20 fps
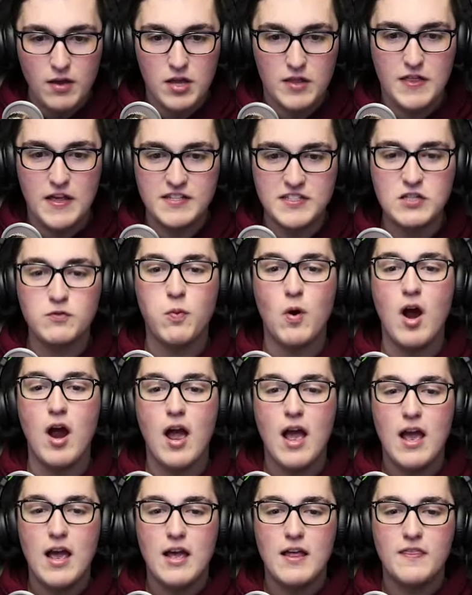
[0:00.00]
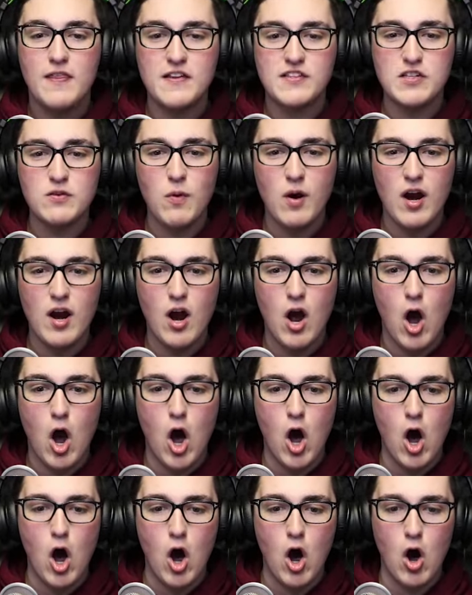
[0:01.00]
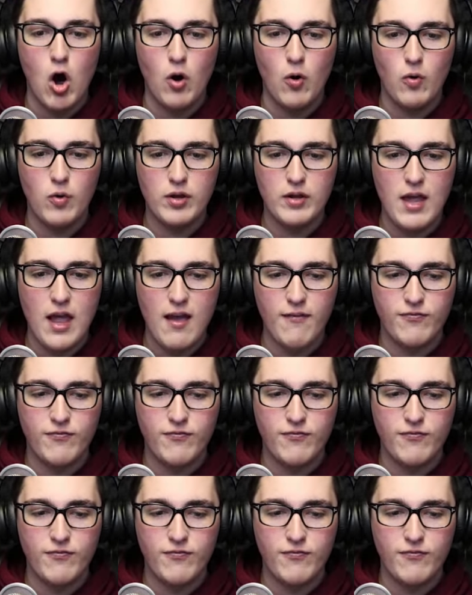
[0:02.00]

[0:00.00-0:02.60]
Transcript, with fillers: But I'm a leaf, where, dude. I'm not gonna blend in oh, with anything.